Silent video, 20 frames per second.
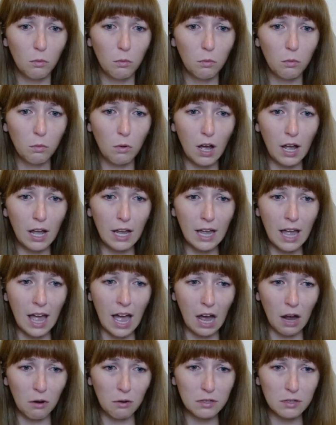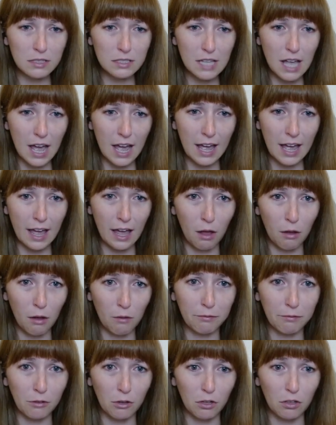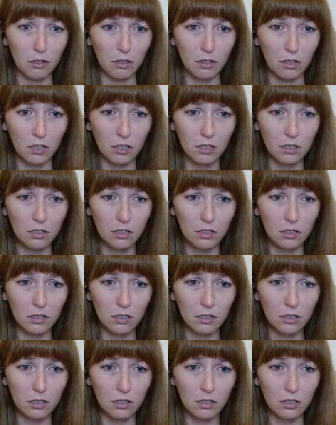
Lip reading: What? How is that helpful?